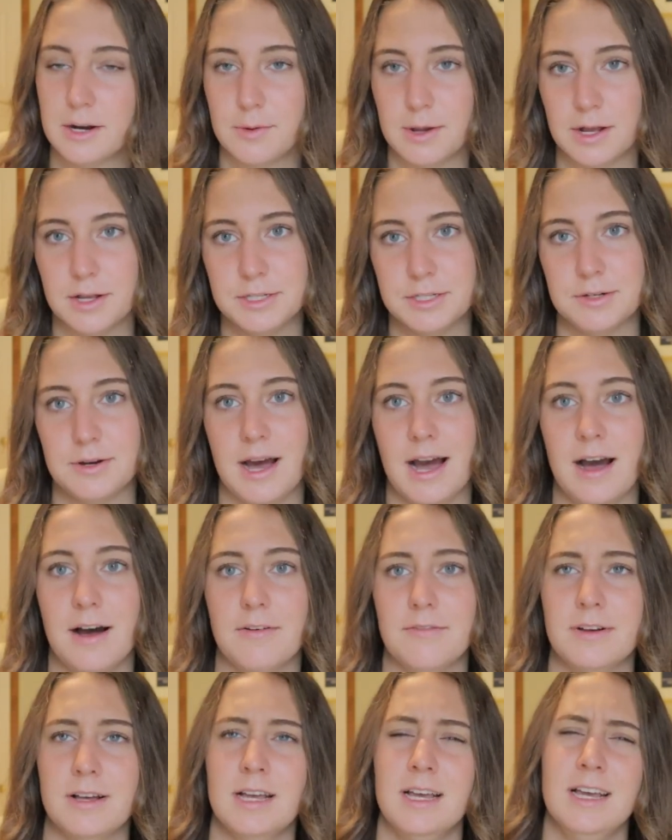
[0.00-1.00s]
We also
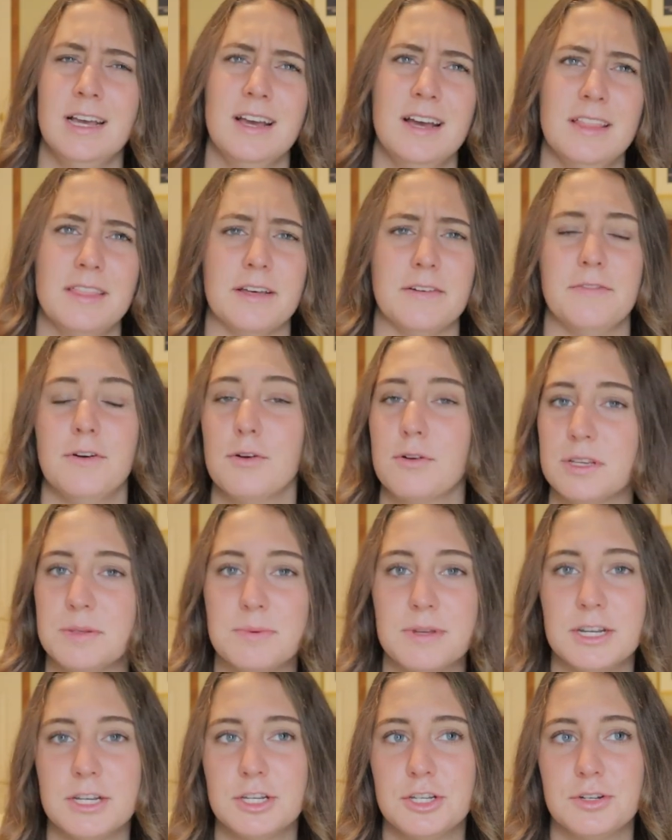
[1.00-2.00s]
have the Focus
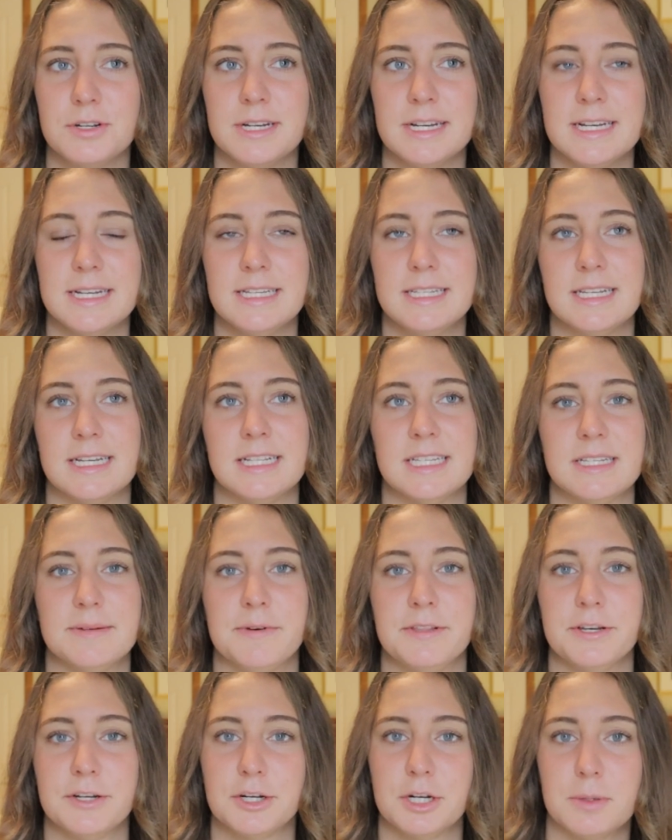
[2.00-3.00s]
Ministries and some
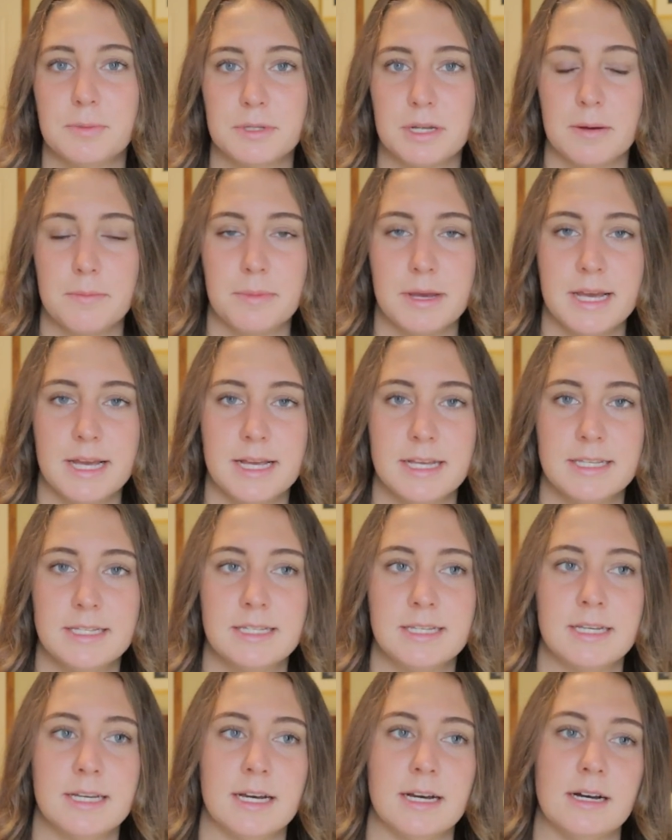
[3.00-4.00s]
other groups on
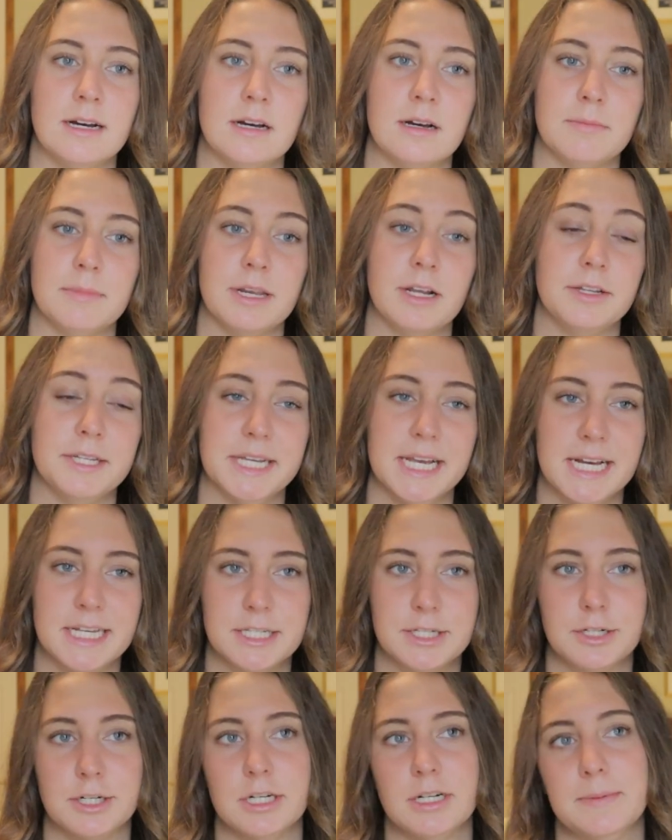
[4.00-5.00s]
base, um, an L D S
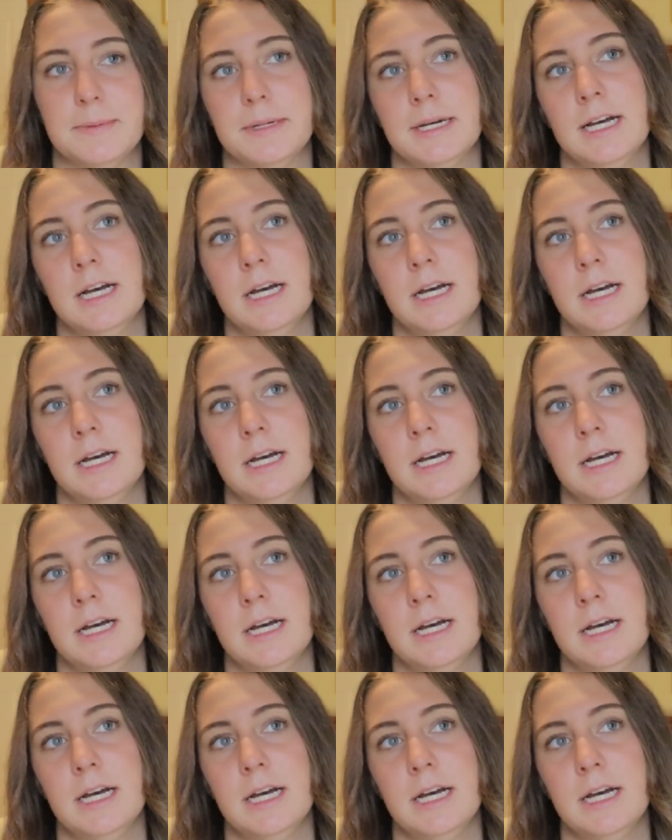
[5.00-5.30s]
group.